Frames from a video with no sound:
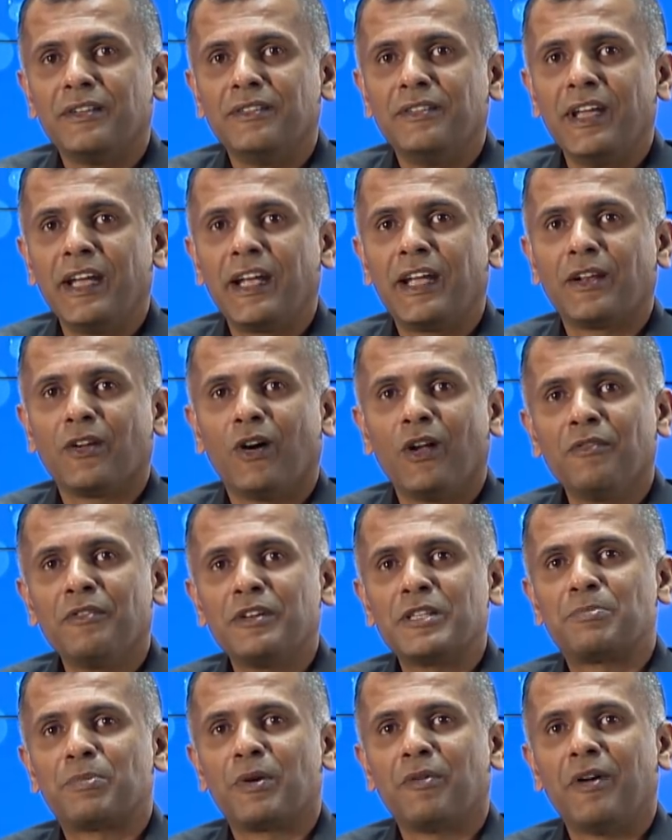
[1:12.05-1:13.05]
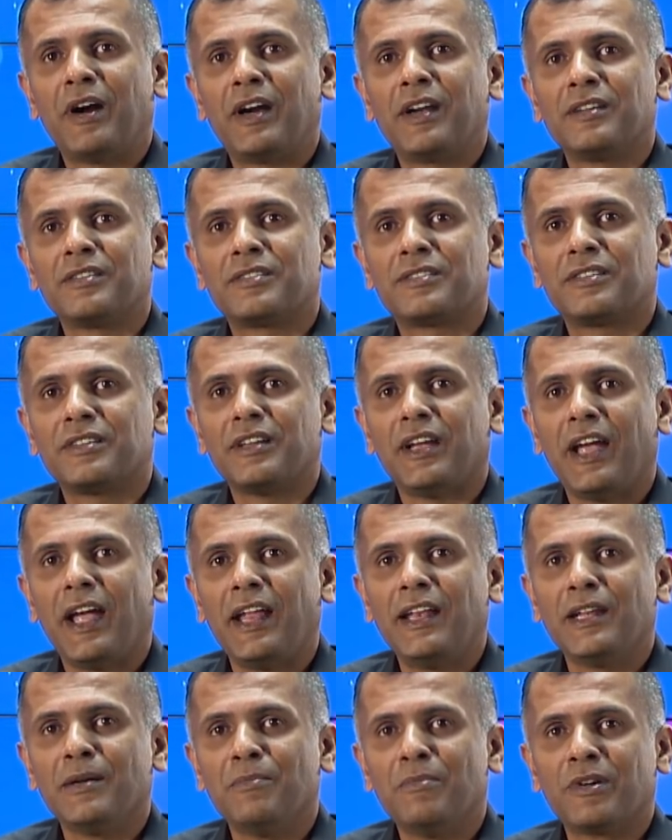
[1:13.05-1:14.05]
they can always provide us
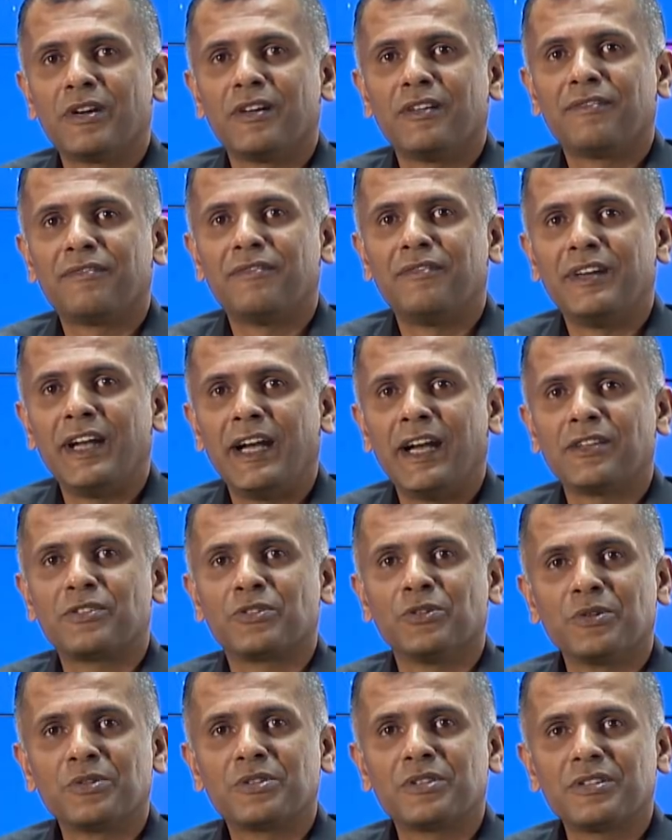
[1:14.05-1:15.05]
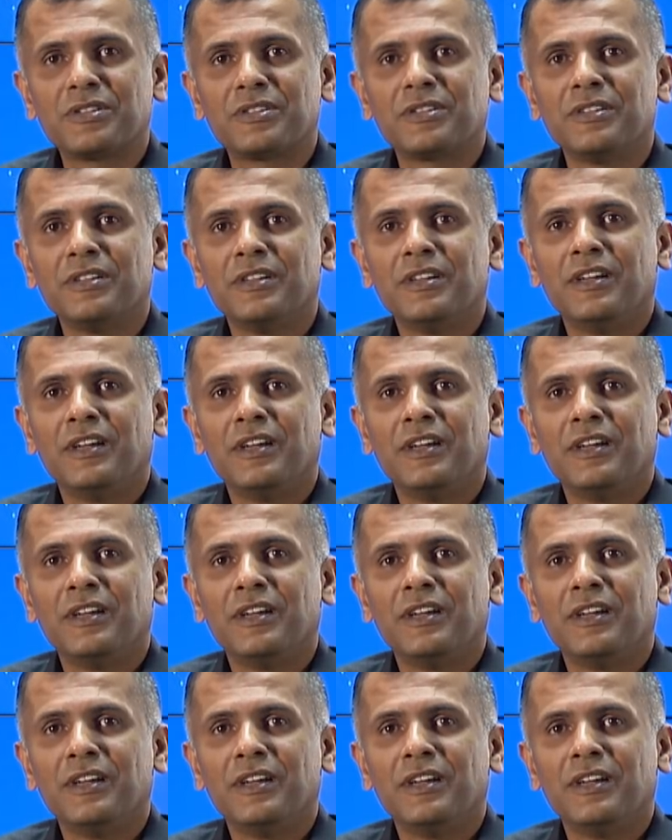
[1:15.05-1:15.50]
n number of data sources,